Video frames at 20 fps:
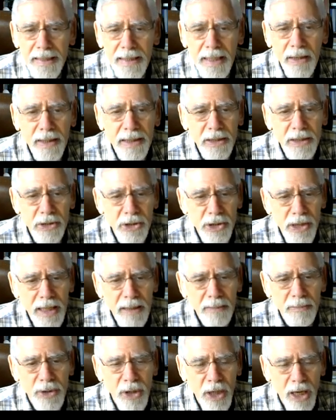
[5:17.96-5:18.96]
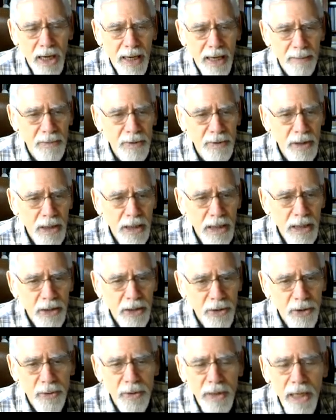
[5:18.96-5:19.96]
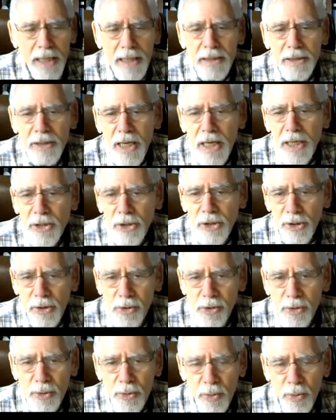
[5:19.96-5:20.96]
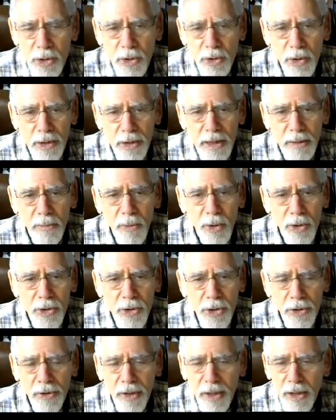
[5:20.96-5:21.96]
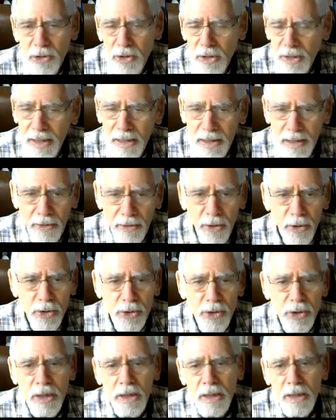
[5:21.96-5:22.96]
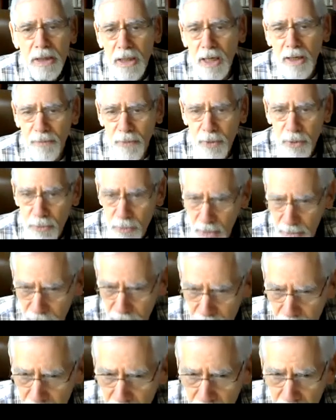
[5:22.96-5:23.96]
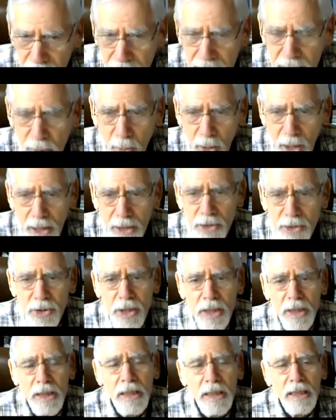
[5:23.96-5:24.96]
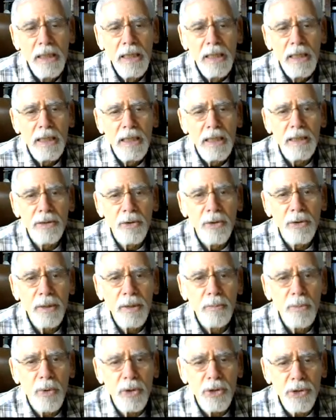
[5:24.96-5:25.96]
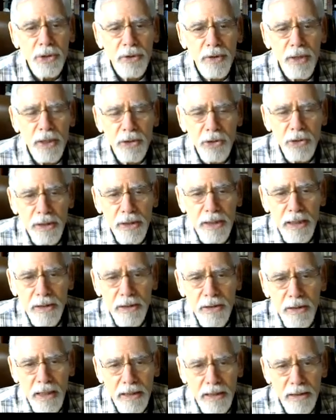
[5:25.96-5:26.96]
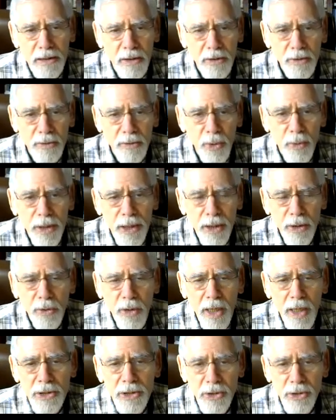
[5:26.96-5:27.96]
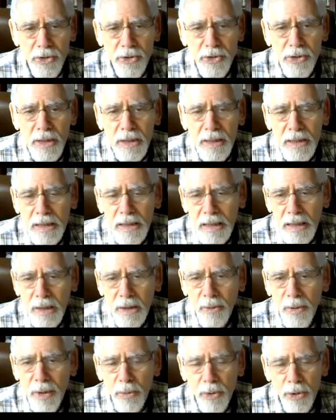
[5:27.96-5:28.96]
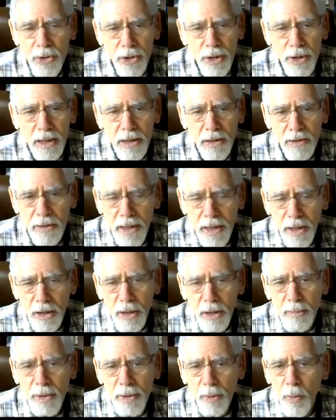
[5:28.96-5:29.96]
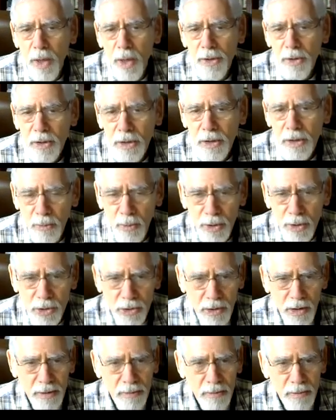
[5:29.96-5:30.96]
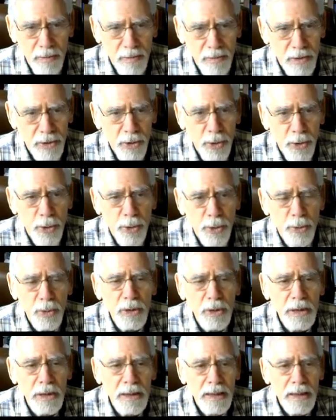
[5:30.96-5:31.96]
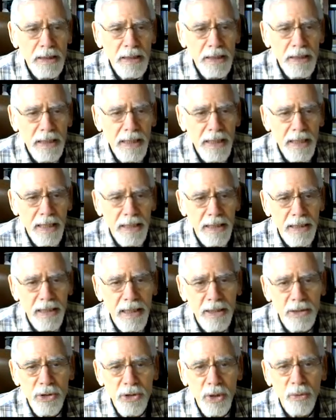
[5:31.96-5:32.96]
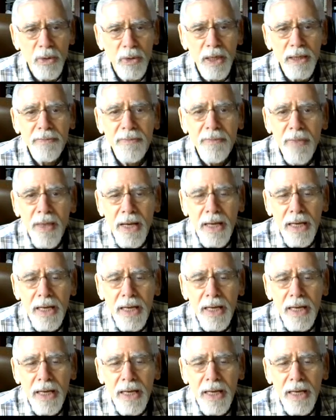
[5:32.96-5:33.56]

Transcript: Now, at the same time, the United Nations was looking more seriously, and others of you, indeed, the League was, looking more seriously at the growing crisis. We were seeing inclement weather that was unusual, and so on.